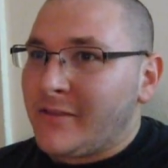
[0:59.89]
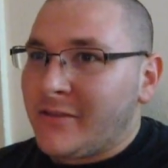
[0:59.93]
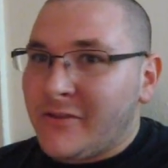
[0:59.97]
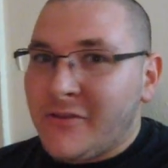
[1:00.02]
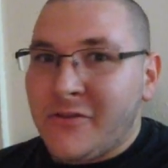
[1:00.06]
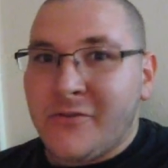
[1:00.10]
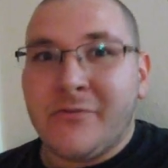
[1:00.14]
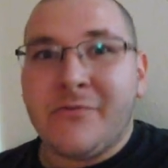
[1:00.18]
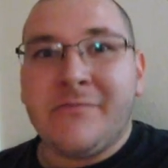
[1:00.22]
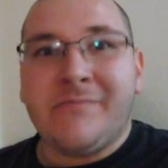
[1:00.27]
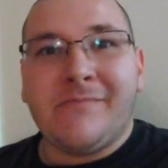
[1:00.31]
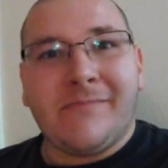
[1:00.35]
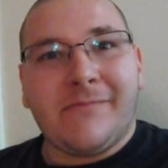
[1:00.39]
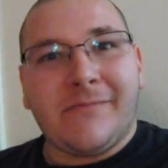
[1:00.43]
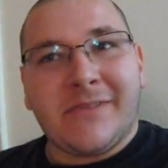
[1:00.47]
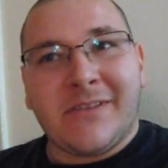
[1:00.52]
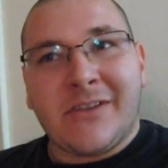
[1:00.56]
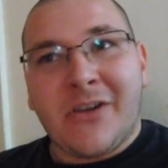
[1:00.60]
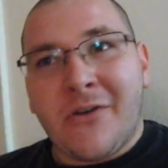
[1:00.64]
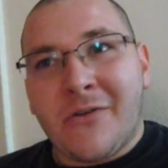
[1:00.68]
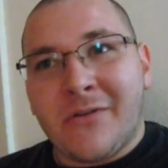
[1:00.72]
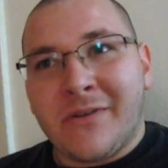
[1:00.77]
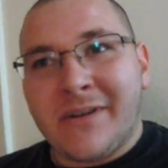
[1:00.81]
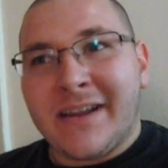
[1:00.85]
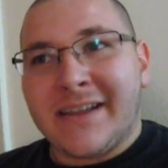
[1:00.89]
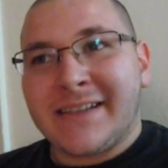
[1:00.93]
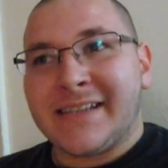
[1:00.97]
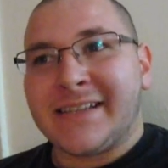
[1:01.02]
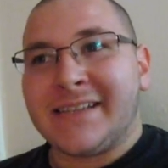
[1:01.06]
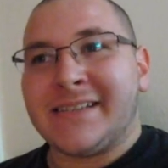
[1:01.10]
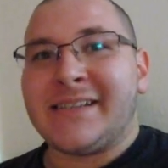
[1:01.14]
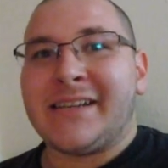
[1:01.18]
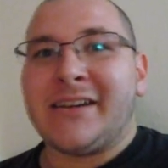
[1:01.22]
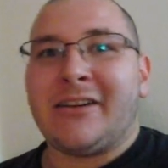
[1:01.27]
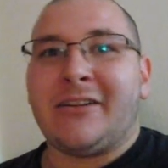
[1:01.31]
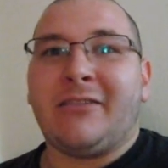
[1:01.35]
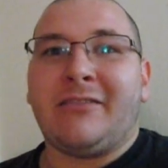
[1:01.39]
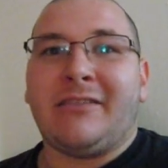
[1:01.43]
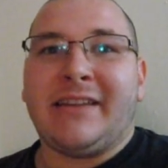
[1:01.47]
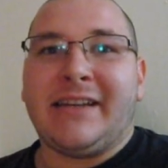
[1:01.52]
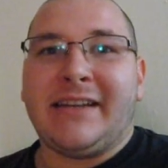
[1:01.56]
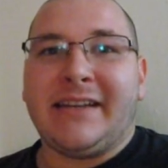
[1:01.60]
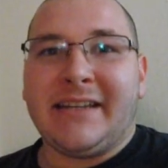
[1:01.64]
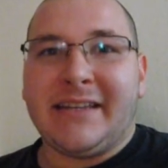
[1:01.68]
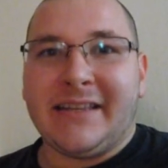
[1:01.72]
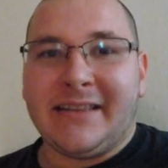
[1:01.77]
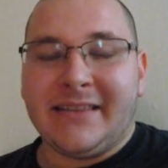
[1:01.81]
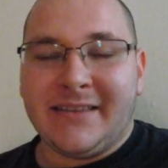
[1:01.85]
You don't
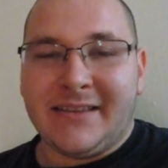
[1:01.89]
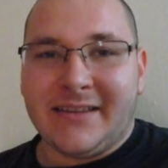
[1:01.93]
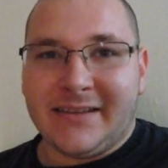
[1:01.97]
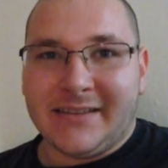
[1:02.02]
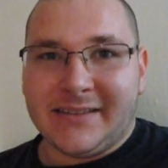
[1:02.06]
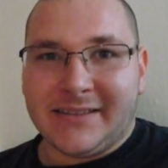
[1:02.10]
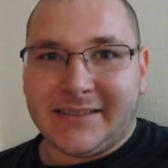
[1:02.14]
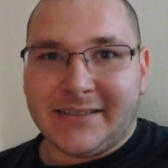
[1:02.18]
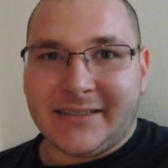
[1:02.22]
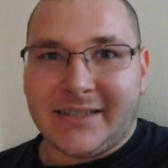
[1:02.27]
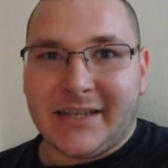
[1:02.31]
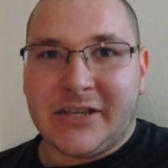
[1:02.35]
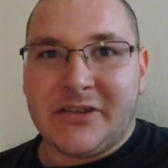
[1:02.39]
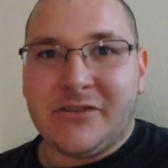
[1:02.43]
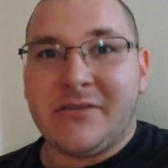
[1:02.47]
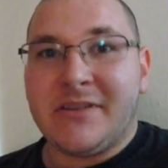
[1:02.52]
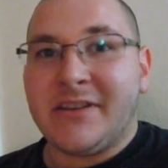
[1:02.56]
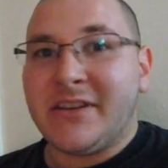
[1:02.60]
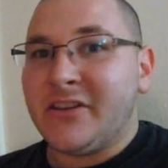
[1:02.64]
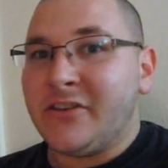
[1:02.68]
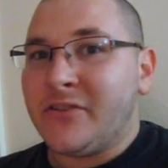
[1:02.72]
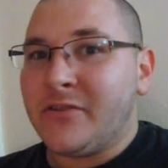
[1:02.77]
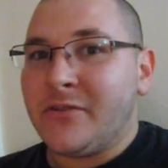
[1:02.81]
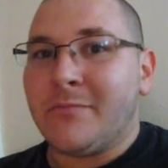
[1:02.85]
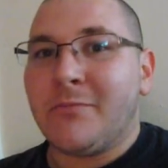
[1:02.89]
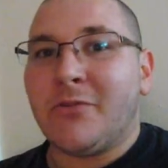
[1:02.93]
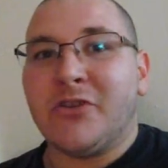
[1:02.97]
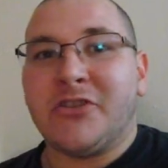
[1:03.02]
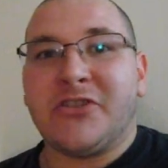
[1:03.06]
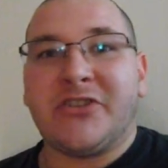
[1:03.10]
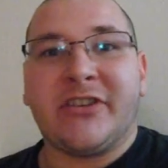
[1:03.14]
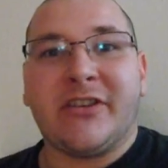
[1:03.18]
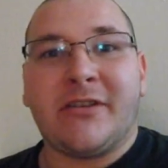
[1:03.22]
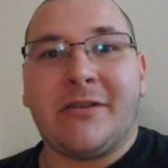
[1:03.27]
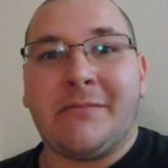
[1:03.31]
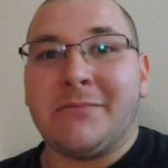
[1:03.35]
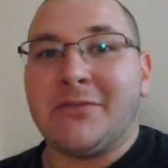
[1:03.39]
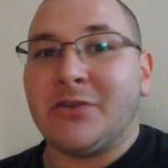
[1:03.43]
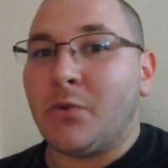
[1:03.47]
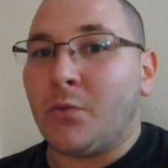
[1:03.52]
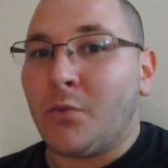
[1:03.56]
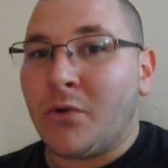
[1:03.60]
necessarily need this. You can do push-ups